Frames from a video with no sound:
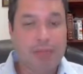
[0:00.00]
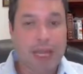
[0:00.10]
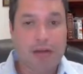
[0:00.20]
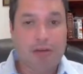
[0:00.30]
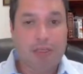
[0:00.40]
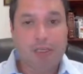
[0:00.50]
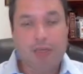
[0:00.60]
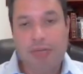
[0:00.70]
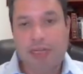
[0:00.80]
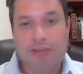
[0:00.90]
Now,
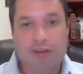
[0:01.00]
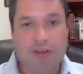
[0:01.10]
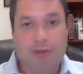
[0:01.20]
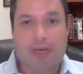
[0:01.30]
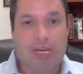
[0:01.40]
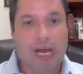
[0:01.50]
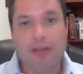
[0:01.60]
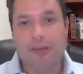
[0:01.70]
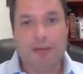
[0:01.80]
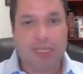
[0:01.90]
you may disagree with him on
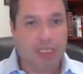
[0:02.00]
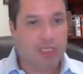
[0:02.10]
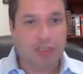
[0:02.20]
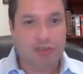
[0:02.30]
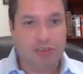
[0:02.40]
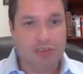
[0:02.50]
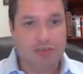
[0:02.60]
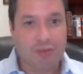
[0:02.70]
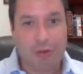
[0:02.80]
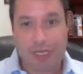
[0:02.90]
other
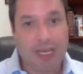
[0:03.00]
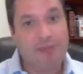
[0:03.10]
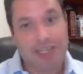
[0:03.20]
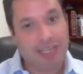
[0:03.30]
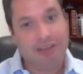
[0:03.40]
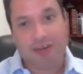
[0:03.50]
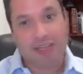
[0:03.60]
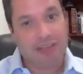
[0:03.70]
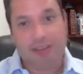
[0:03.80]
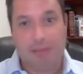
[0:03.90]
issues, but when it comes to
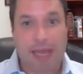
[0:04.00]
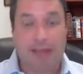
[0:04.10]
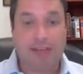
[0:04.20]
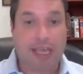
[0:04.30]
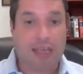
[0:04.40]
Israel, he's the best.